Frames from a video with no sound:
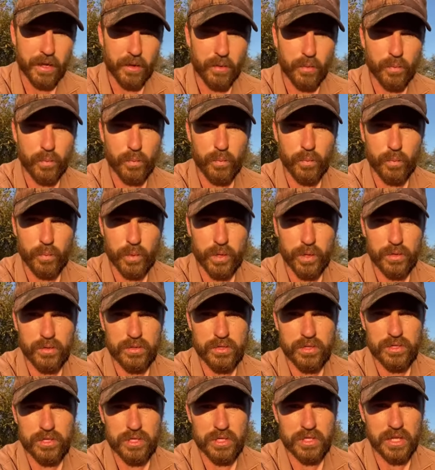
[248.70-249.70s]
uh, we'd
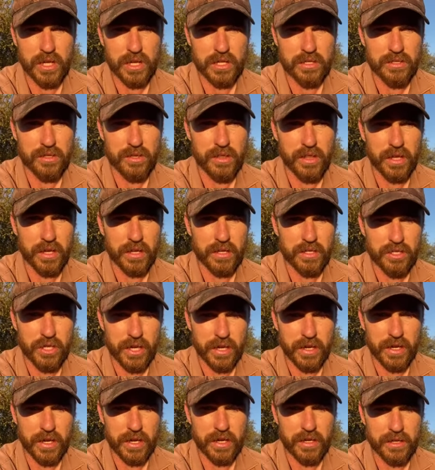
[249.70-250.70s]
also just like to thank
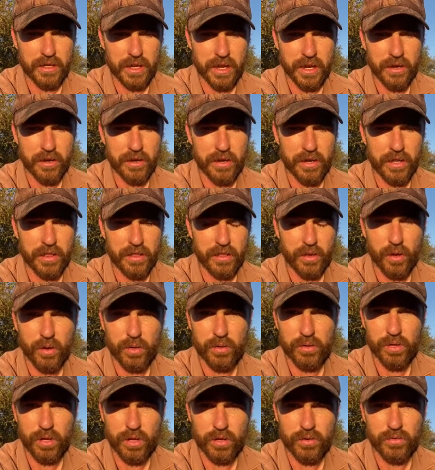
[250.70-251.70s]
Jackie and Darren and the
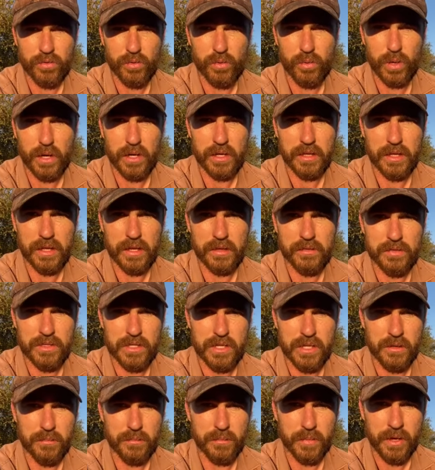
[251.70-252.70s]
whole Dogs for Wildlife
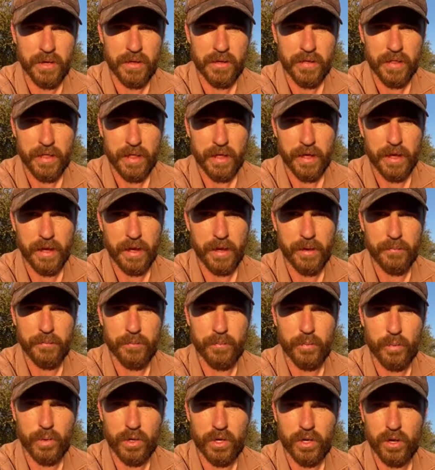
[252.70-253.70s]
team.
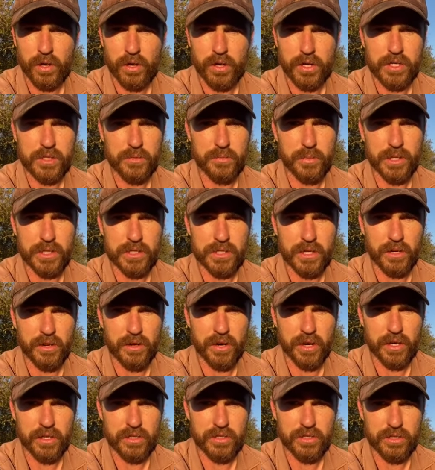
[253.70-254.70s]
Um, we can't express our
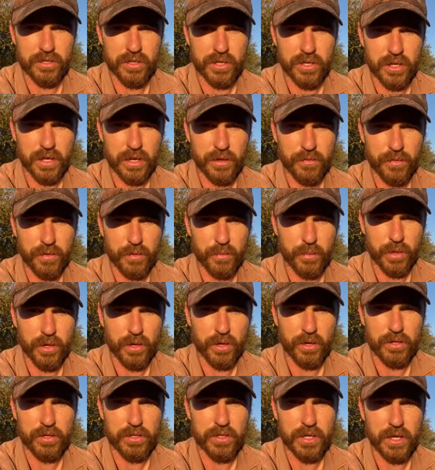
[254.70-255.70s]
gratitude enough and we
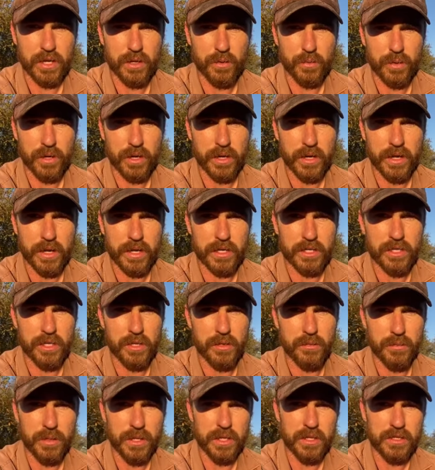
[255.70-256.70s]
can't tell you what it
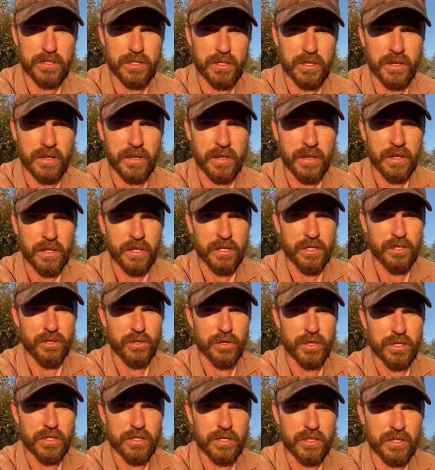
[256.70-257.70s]
actually means
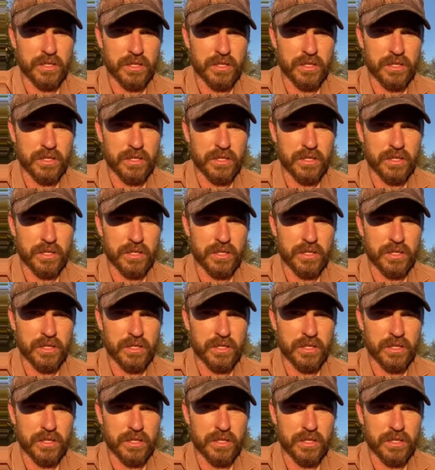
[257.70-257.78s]
to us.